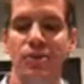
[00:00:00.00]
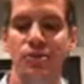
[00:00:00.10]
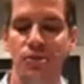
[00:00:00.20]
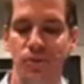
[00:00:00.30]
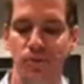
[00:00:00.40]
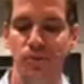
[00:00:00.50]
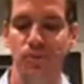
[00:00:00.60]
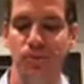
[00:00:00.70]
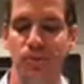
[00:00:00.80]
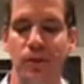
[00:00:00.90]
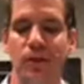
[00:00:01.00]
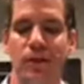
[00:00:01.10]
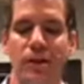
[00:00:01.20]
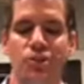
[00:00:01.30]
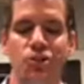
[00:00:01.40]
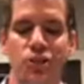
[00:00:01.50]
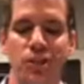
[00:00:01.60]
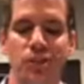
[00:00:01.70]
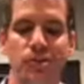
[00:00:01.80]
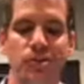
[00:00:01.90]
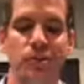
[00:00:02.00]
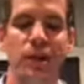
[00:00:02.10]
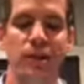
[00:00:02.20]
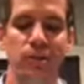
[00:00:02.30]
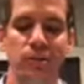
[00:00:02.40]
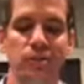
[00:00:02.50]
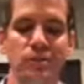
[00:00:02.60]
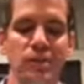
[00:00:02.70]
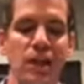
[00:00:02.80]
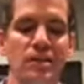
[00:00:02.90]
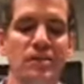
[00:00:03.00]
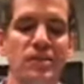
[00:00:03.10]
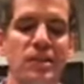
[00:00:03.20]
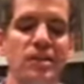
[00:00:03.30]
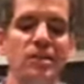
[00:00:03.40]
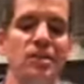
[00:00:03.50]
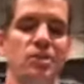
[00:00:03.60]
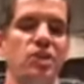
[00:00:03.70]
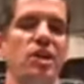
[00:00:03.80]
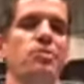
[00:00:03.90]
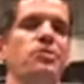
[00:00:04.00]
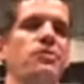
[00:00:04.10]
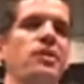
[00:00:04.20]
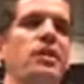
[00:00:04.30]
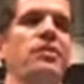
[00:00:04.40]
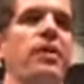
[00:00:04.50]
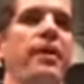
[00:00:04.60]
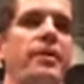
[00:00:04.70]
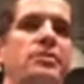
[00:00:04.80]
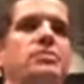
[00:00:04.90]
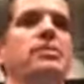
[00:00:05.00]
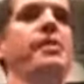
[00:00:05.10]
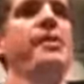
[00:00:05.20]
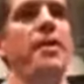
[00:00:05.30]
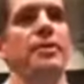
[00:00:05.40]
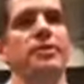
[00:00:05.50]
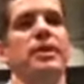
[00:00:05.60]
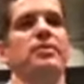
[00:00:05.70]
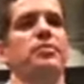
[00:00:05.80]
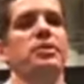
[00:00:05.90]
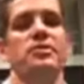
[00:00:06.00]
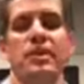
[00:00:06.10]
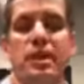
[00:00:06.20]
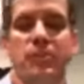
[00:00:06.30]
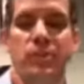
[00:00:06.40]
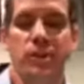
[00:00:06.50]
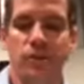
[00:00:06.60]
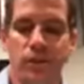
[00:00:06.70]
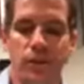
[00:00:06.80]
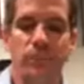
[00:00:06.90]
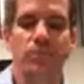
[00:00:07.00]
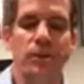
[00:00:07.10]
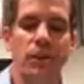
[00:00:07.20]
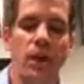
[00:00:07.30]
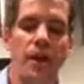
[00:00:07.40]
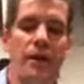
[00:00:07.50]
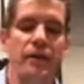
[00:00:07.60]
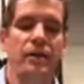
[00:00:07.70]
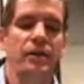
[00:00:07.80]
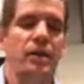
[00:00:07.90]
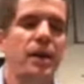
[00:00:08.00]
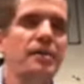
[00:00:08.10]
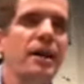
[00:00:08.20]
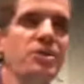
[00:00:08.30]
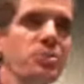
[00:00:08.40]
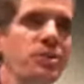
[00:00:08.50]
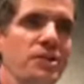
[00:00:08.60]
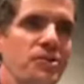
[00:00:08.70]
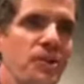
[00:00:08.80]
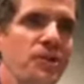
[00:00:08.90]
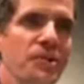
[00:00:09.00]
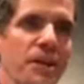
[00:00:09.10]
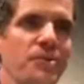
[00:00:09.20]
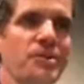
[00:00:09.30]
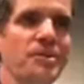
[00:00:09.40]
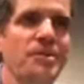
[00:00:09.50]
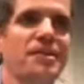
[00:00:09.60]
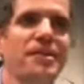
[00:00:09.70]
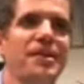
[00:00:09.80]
to Sheol or hell, descending to the chambers of death. Okay, we're going to see that recurring, but that's pretty strong language.